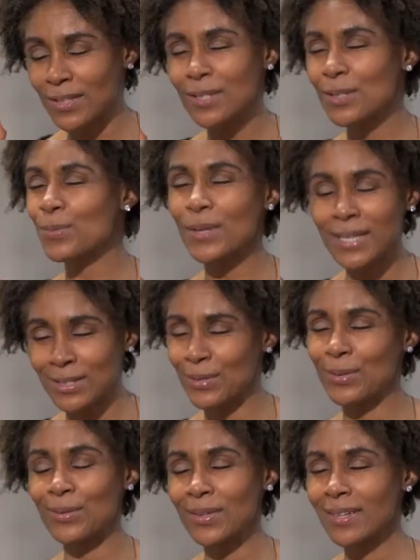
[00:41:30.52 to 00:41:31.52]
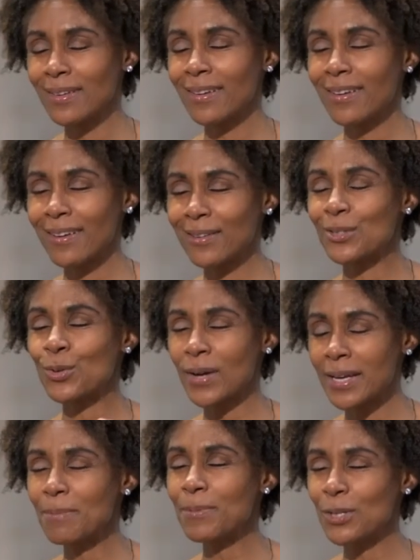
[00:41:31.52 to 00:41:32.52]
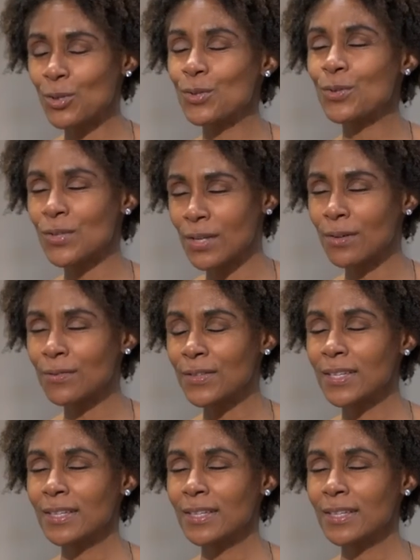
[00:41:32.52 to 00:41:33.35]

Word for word: This is what I do. I go, try and picture yourself.